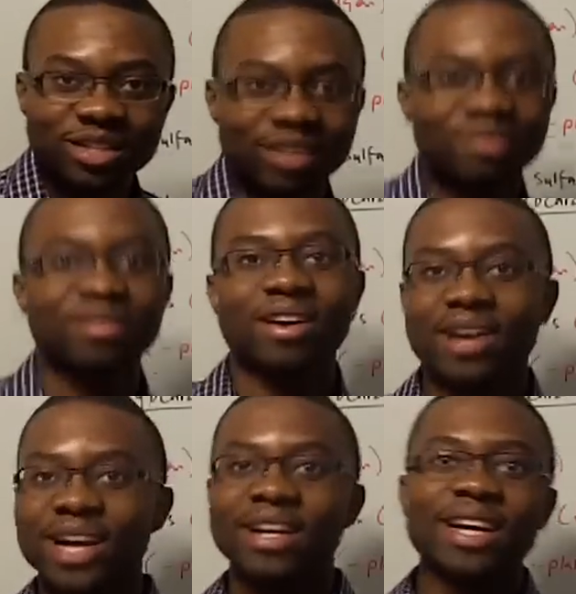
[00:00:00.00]
this stuff, all
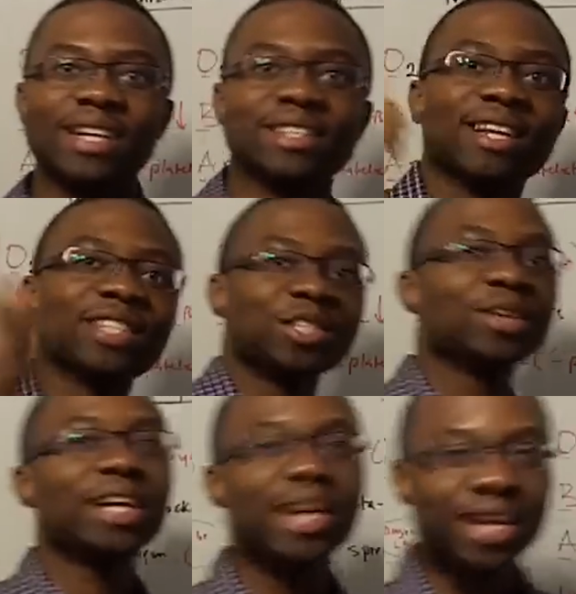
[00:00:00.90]
right? Till I see
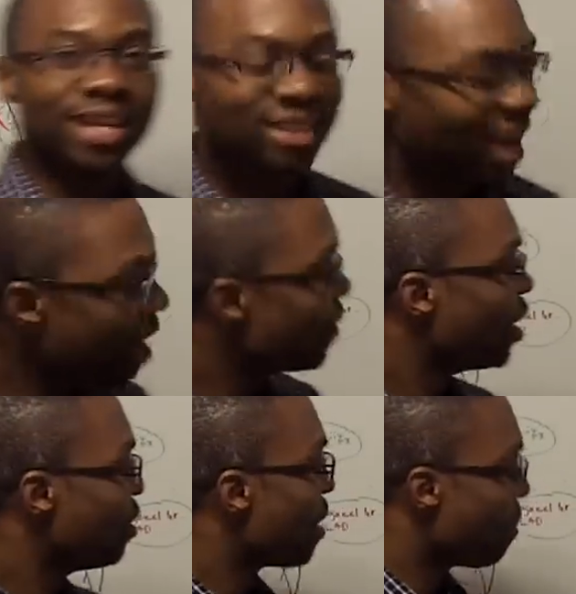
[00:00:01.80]
you again next time,
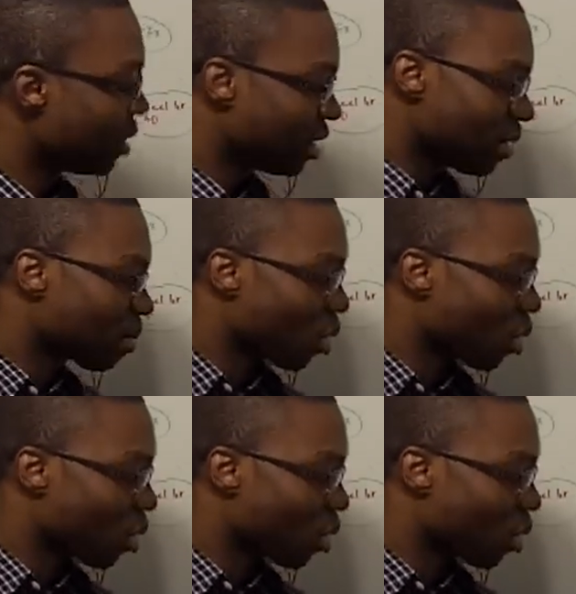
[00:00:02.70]
remember